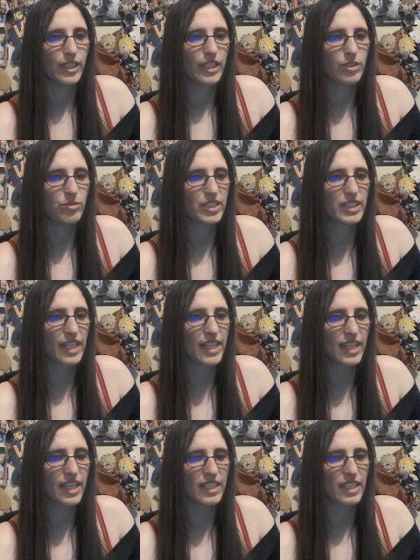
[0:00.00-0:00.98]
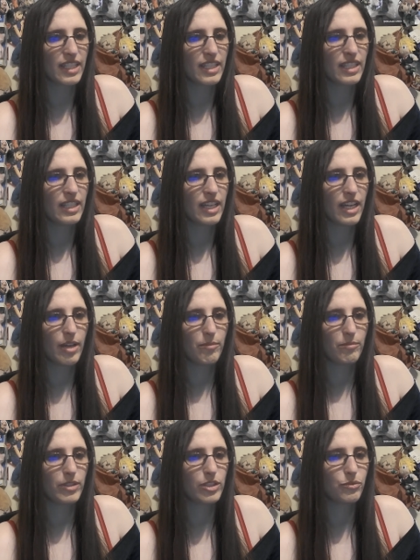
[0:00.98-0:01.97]
It's Rasengan.
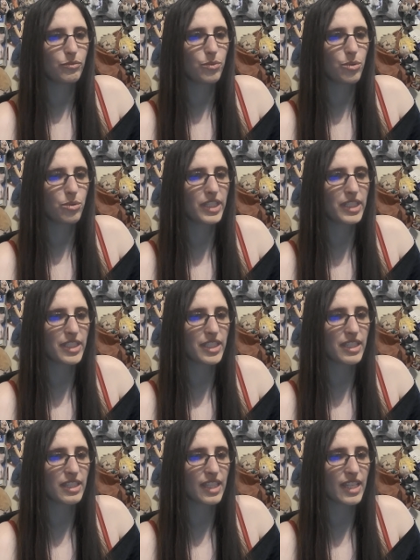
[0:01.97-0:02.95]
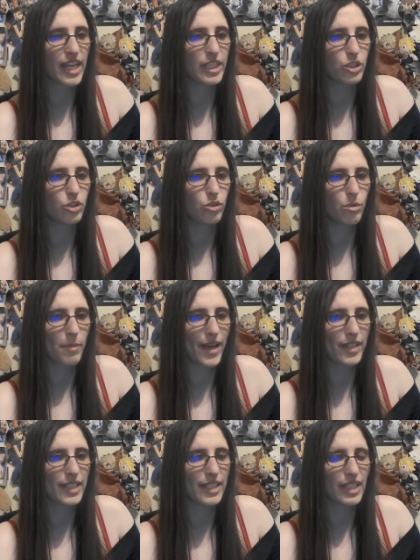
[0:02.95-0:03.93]
Um, this fool, he doesn't think I knew about
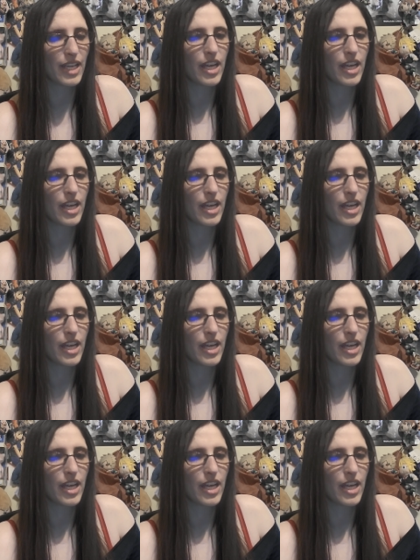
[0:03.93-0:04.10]
it?